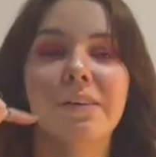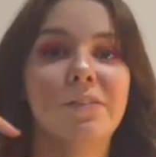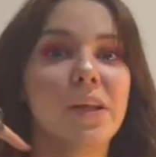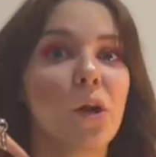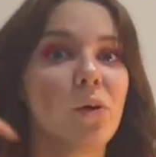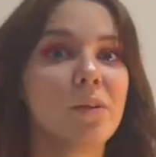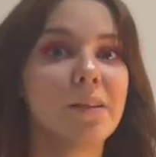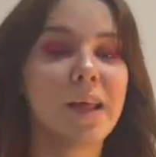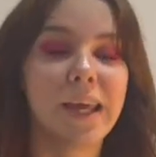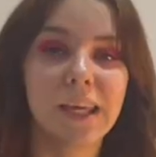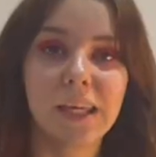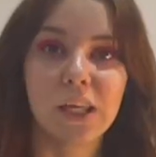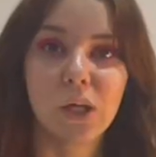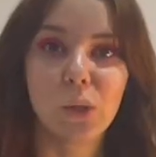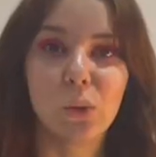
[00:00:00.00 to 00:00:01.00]
if they don't
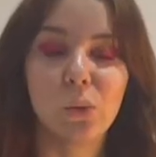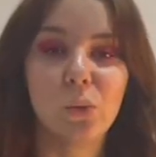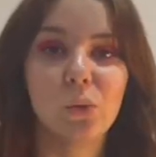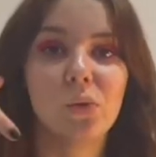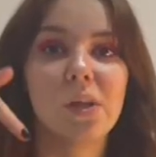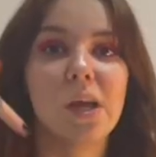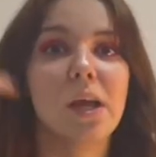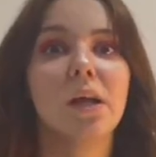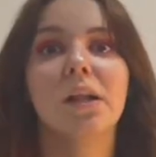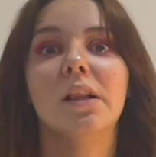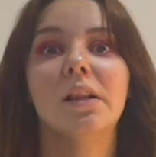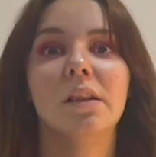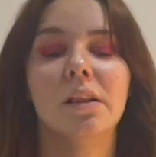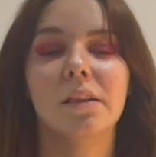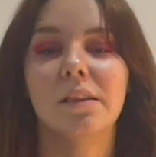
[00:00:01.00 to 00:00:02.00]
like you,
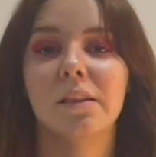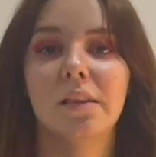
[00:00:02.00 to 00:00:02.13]
they'll